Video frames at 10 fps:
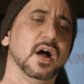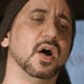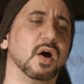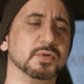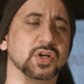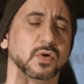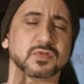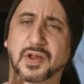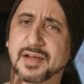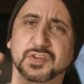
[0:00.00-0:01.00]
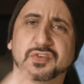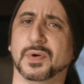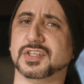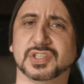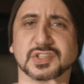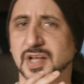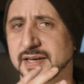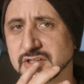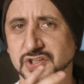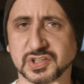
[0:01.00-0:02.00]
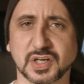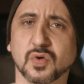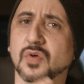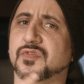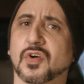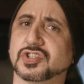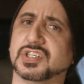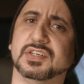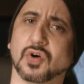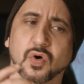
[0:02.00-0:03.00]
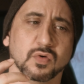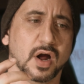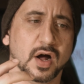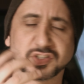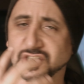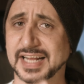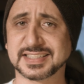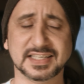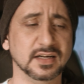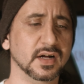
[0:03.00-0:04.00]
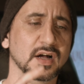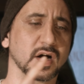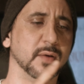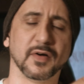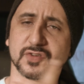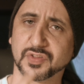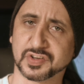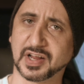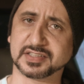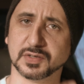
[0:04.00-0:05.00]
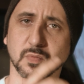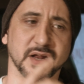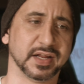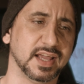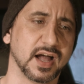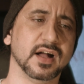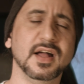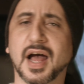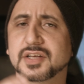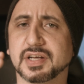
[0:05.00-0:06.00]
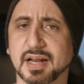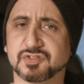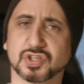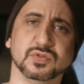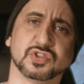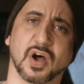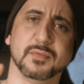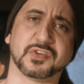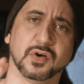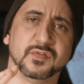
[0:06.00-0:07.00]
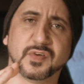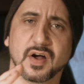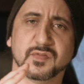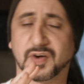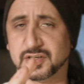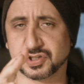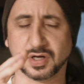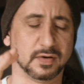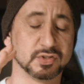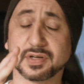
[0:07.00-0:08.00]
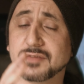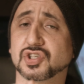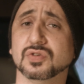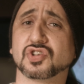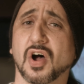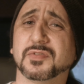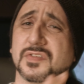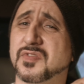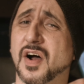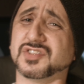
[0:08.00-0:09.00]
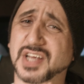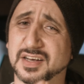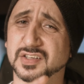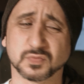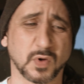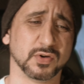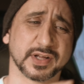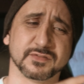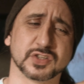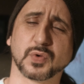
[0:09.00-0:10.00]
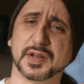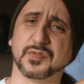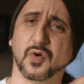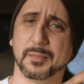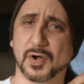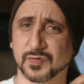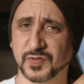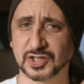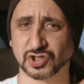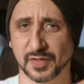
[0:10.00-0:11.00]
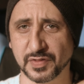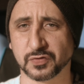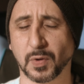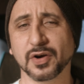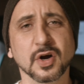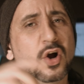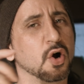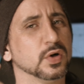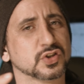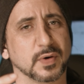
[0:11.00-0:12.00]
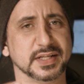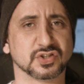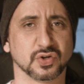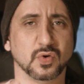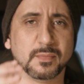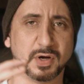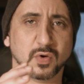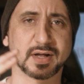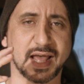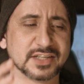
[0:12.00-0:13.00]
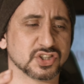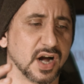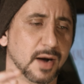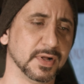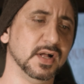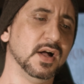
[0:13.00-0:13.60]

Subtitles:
You can also have the switch in stainless steel, frosted or satin. I've got the satin one here, and you can have two types of flush. You can have two types of 510 as well. You can have the 24mm flush like this one, or a 22mm catch cup.